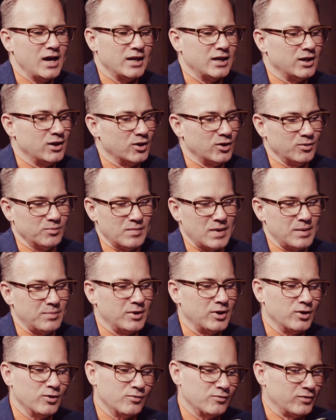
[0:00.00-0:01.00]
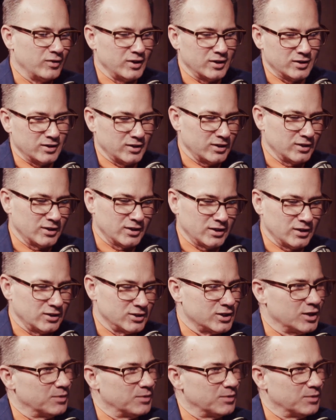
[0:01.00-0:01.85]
maybe you feel a little